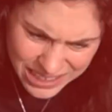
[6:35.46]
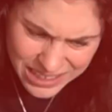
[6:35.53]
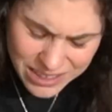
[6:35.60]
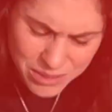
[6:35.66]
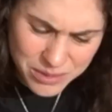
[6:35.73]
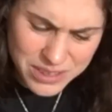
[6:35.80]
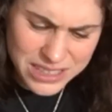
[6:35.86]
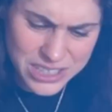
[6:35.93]

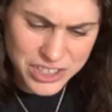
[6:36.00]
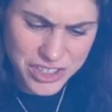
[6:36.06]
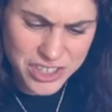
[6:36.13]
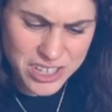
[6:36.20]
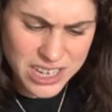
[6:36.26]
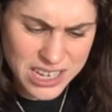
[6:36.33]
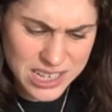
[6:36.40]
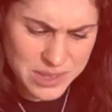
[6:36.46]
Oh,
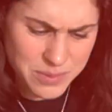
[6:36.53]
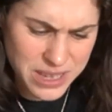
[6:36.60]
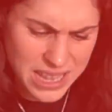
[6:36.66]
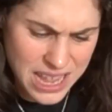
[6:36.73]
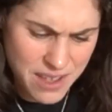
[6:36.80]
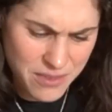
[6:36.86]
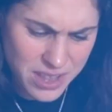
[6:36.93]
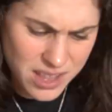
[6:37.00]
jeez, we
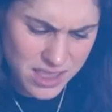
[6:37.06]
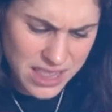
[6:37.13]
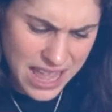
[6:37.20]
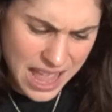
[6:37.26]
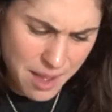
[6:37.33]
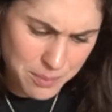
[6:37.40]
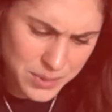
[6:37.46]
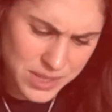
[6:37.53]
have a
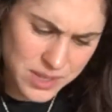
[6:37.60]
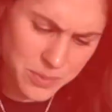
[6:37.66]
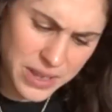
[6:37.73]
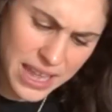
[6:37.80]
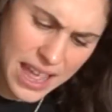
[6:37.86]
collapse.